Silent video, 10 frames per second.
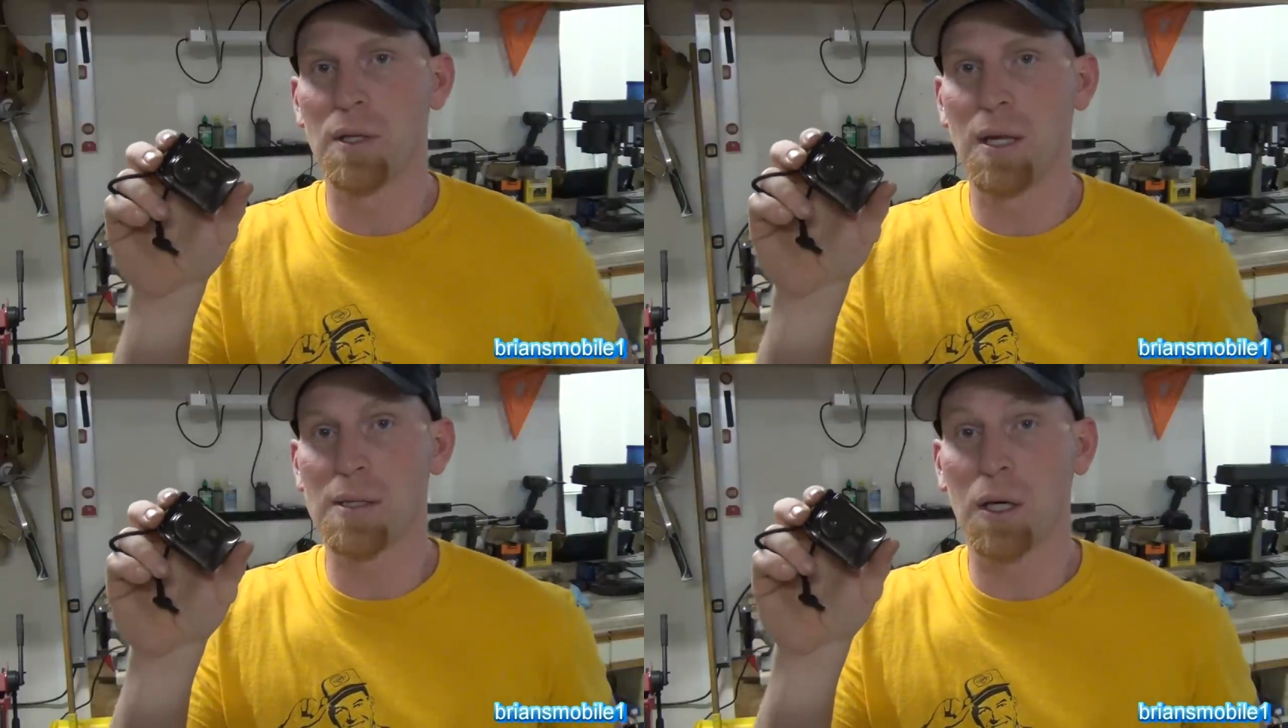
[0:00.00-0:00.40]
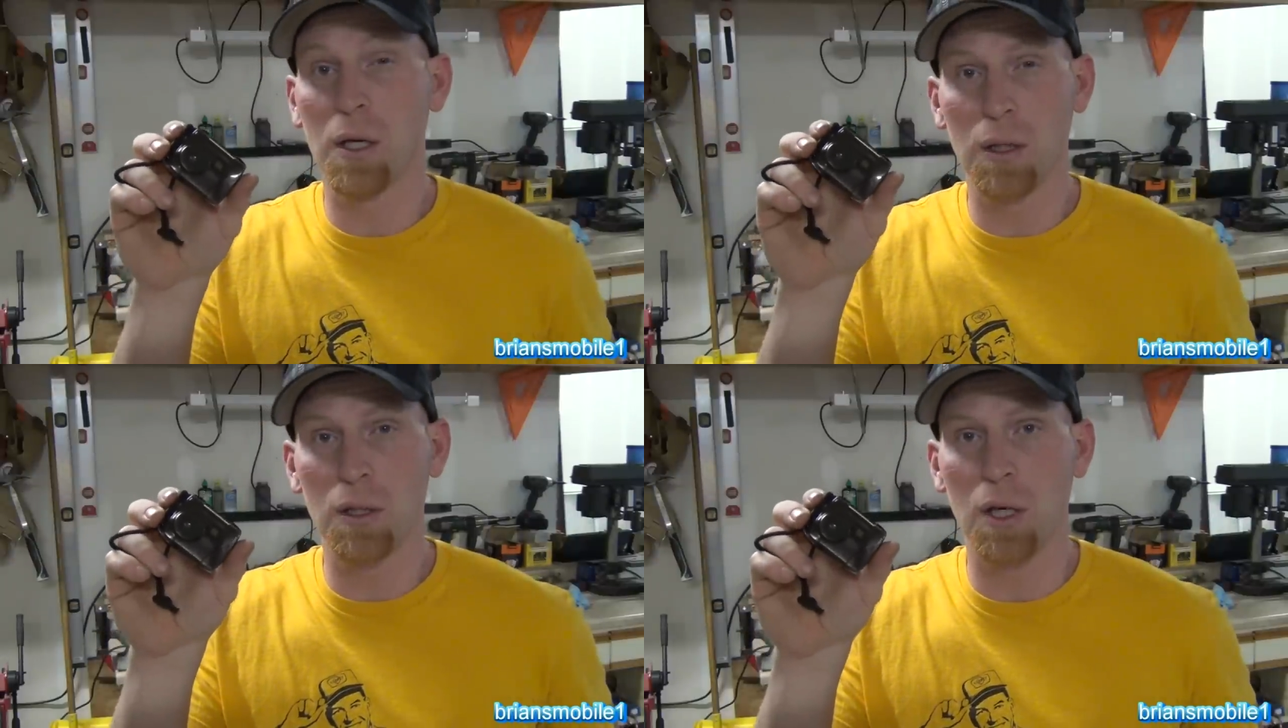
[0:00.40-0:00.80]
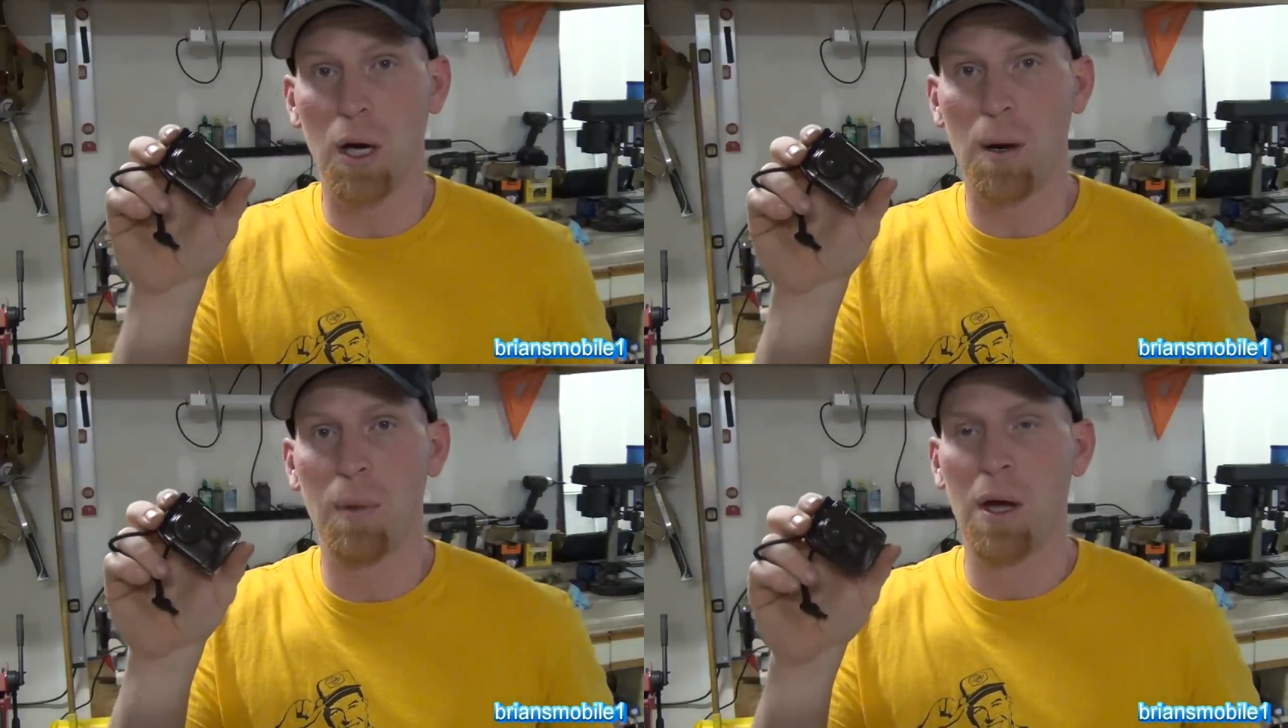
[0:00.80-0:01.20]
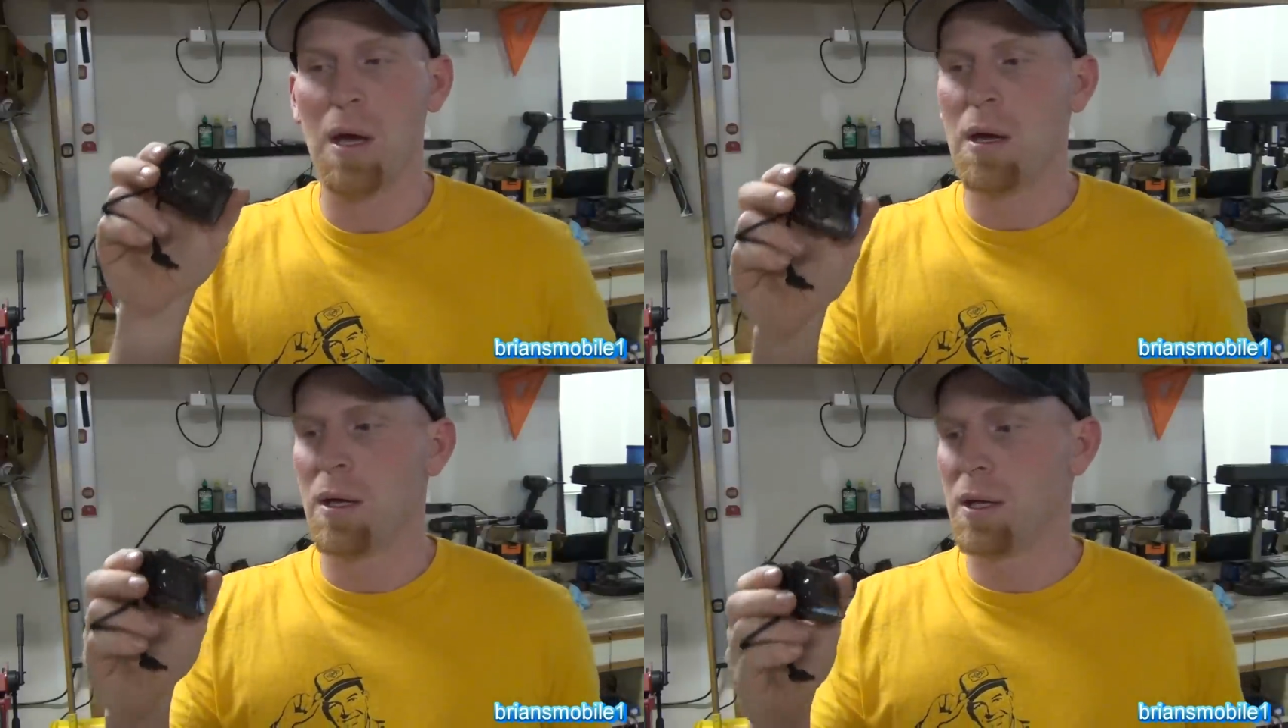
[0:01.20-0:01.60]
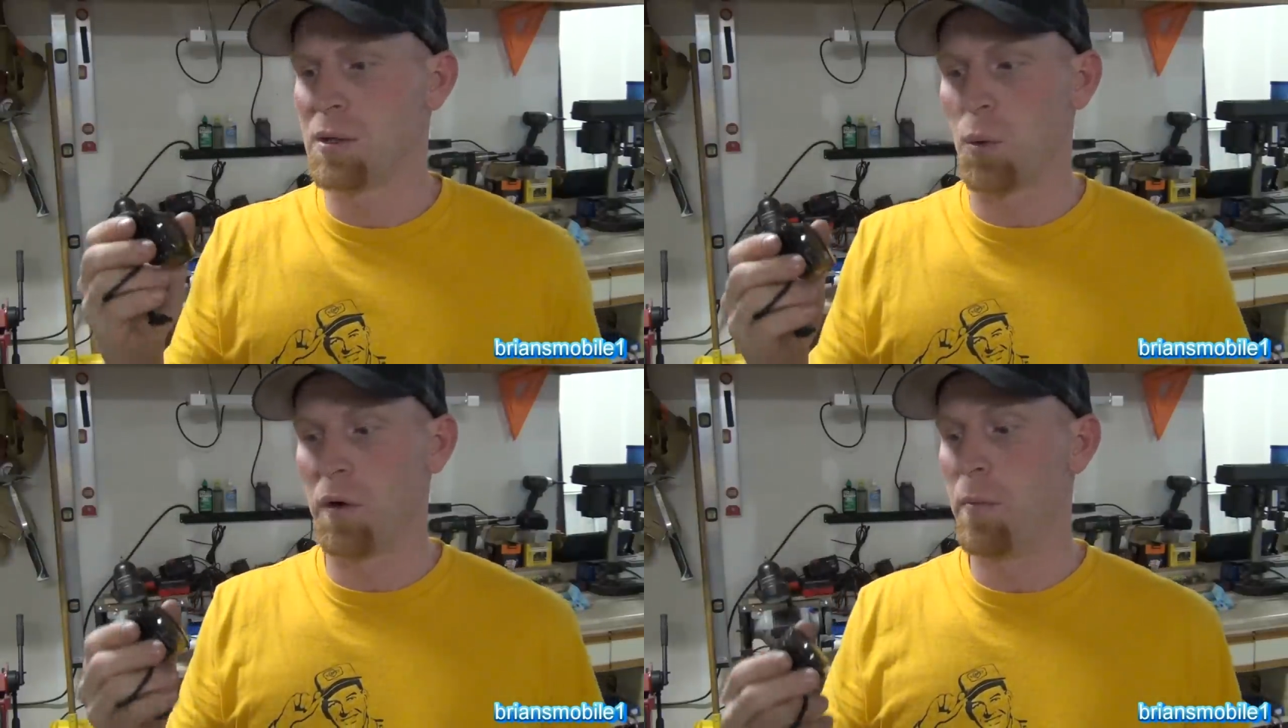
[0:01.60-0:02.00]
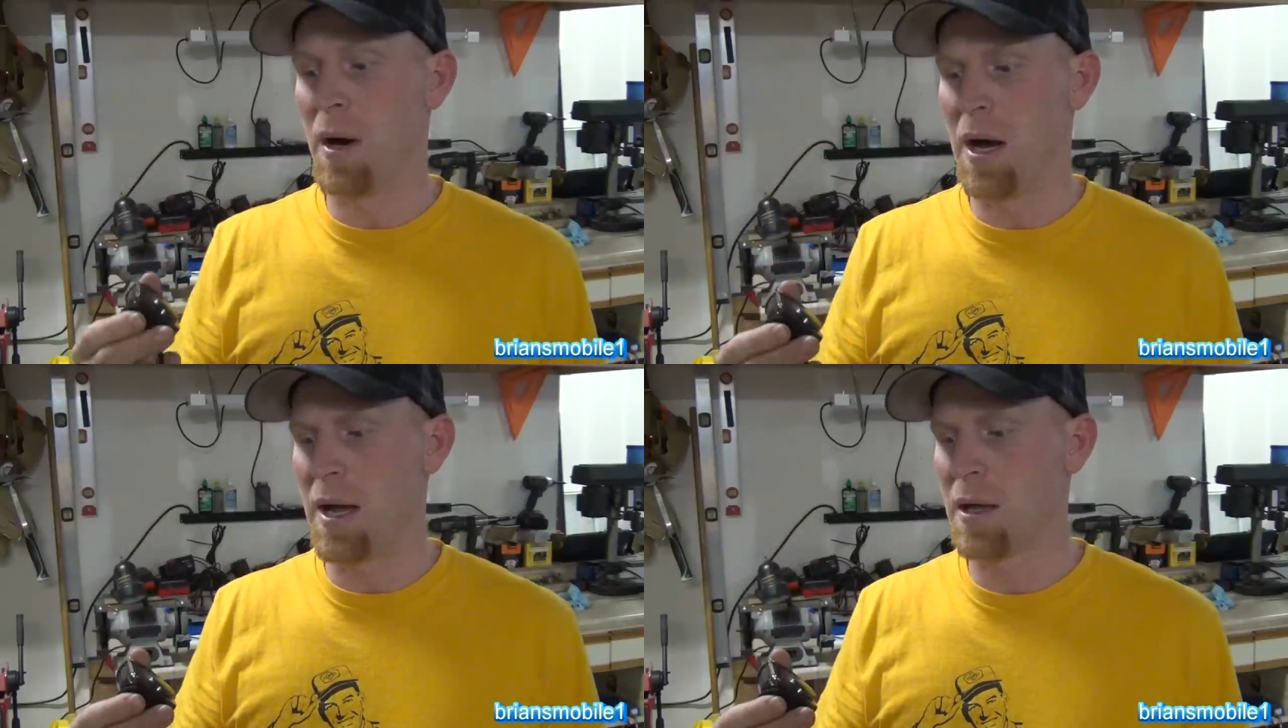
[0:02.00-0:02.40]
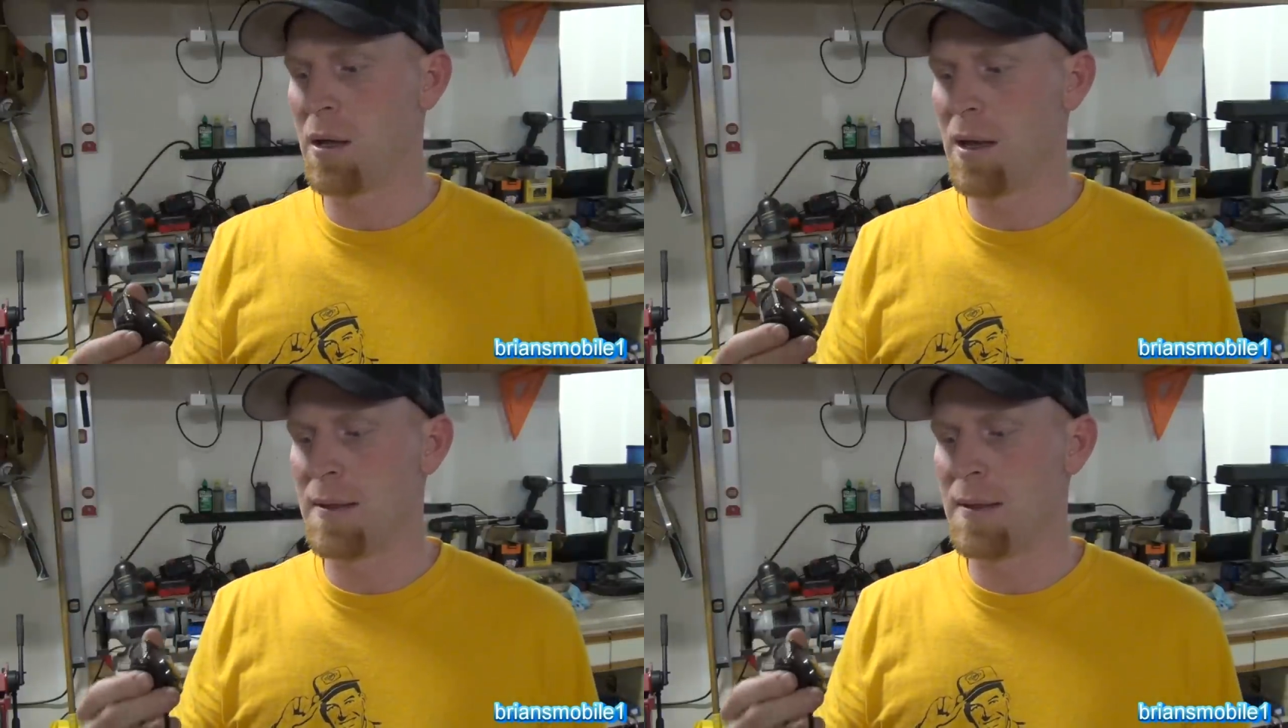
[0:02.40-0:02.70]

that does a good job, is worth buying.